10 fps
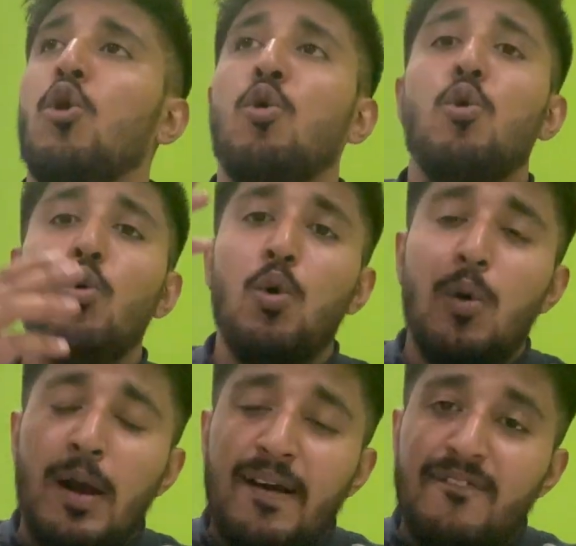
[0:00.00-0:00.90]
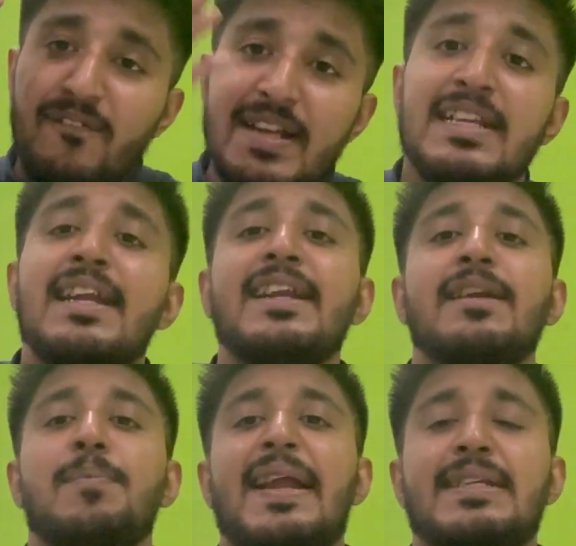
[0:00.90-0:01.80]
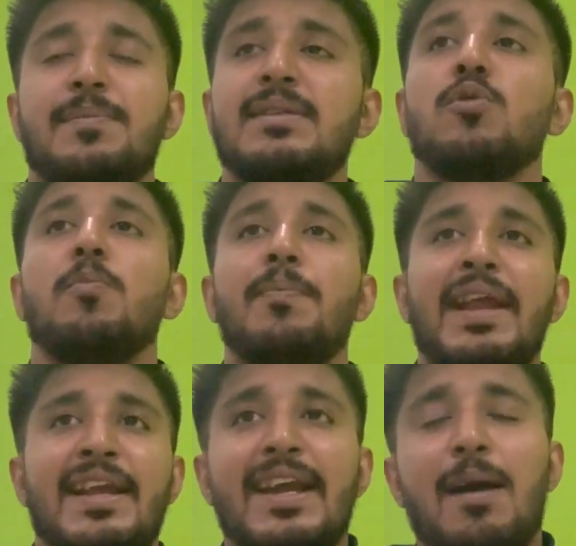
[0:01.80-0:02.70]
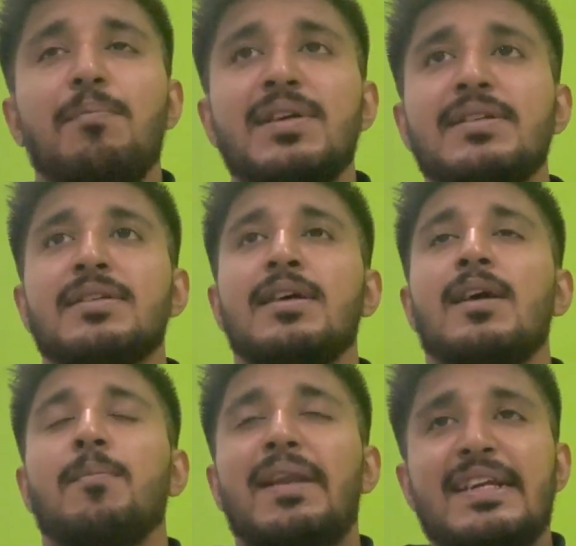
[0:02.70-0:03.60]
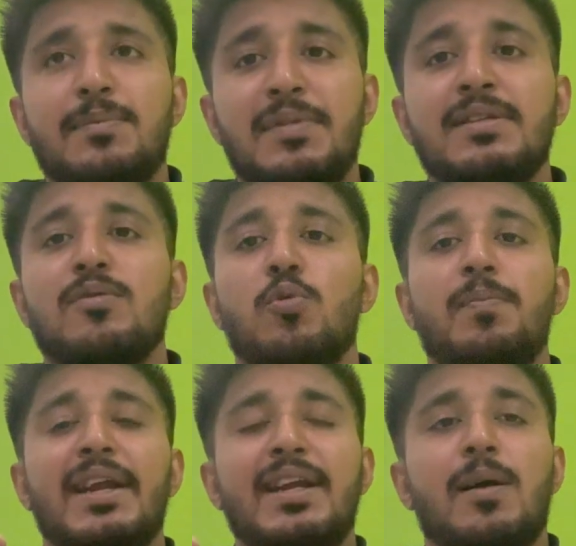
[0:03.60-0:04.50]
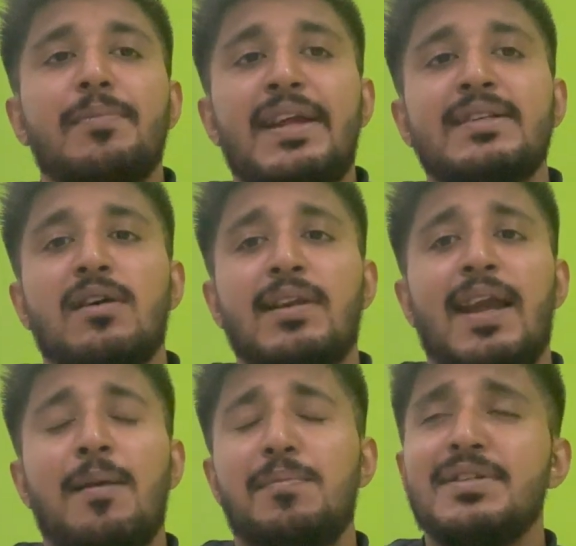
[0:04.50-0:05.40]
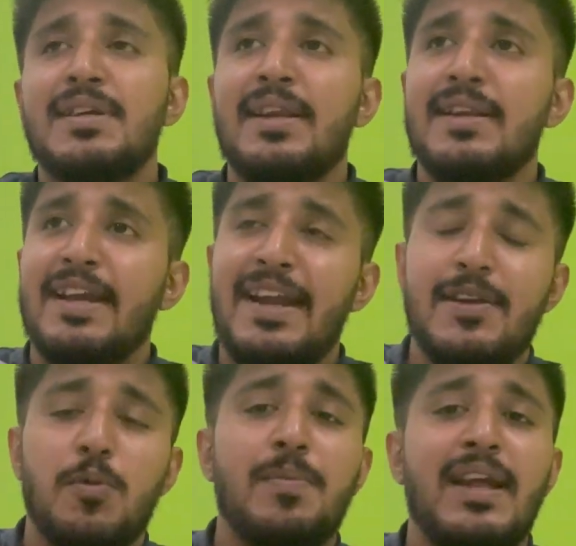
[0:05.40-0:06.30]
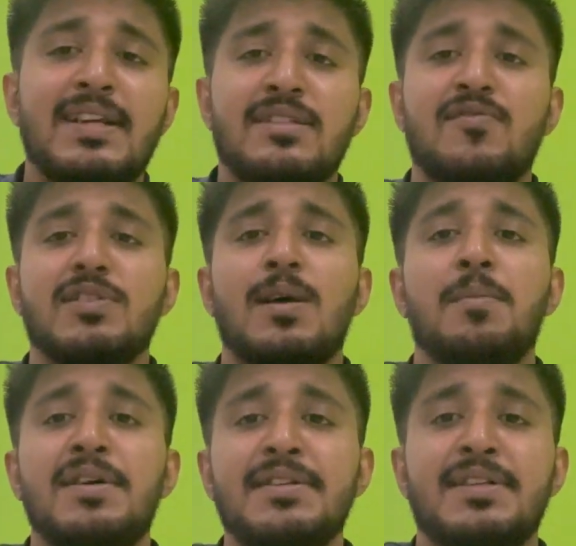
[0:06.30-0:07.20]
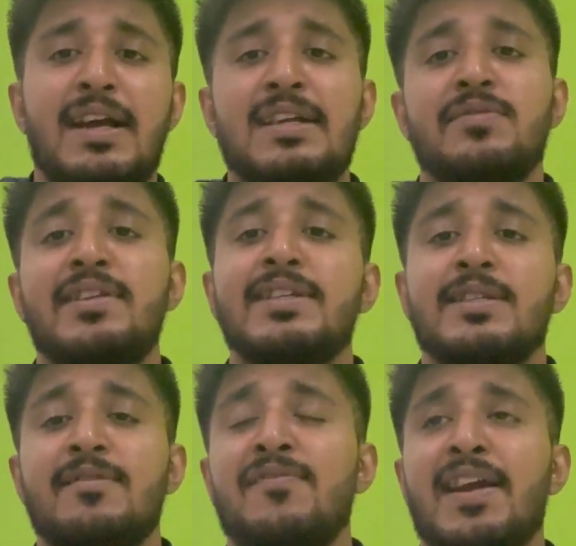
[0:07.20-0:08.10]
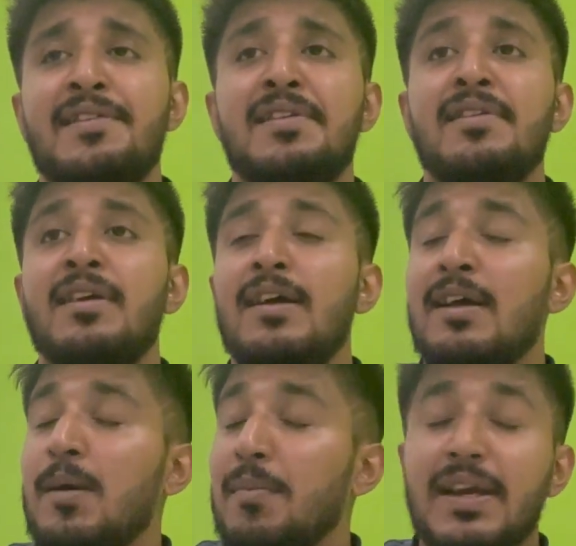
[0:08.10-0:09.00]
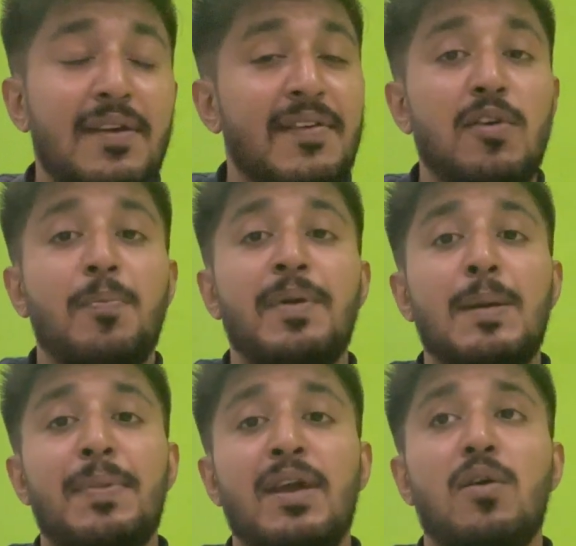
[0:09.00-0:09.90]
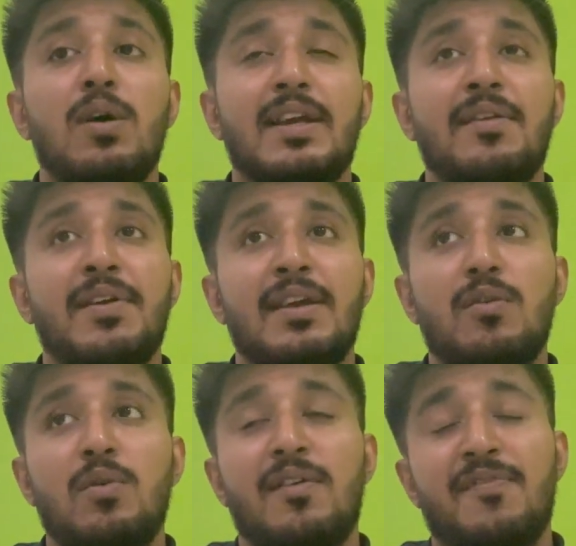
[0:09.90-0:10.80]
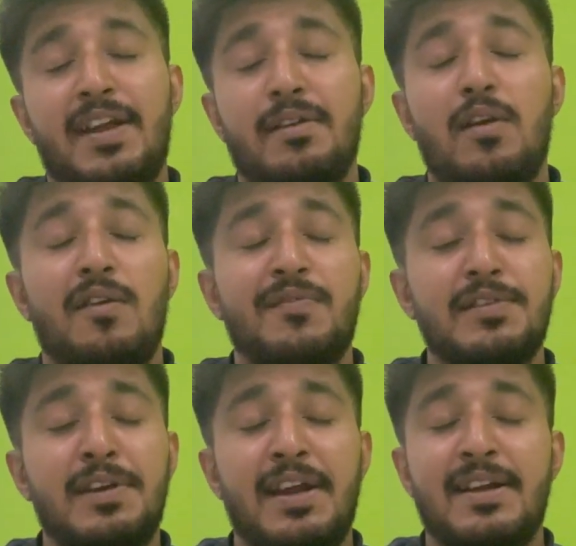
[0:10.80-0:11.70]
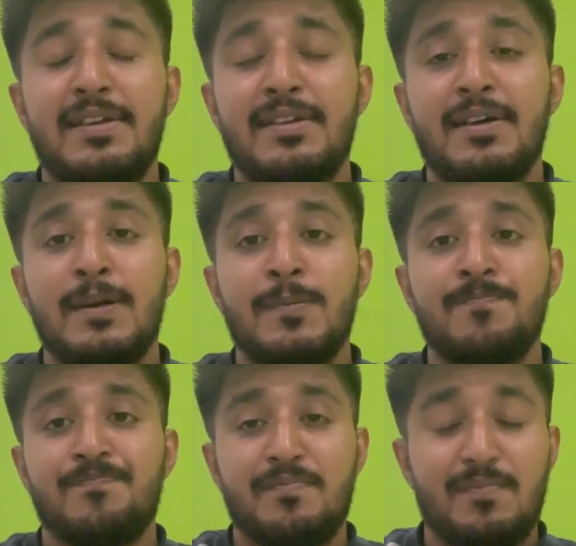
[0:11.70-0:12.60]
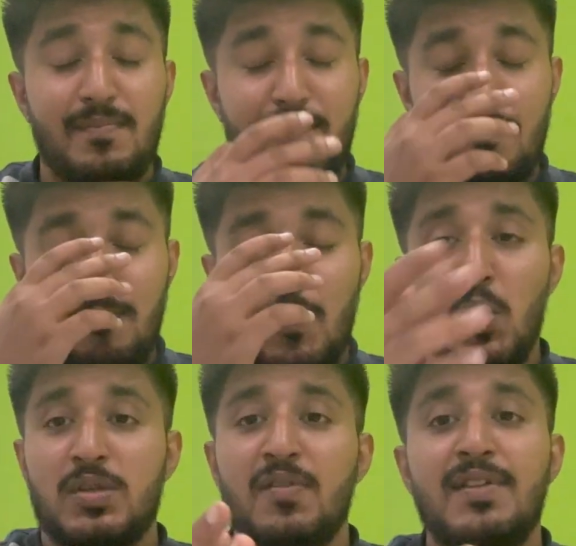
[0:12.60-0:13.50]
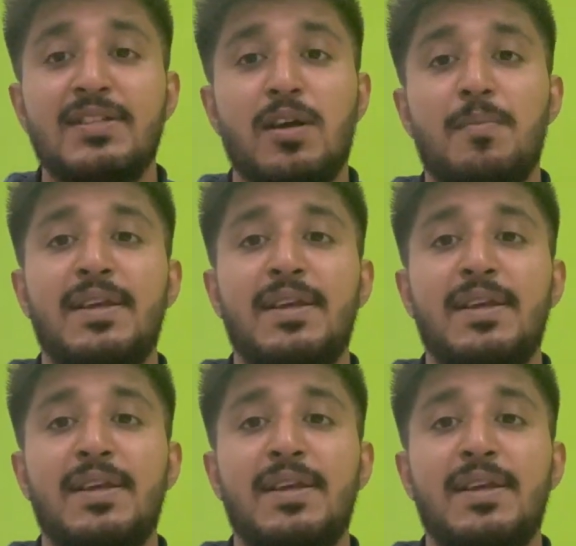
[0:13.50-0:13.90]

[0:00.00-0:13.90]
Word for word: who facilitate placements, who bring campus placements, who bring companies on campus and get you placed for summers as well as final by giving you a PPO or giving you a final offer. And uh, most of these top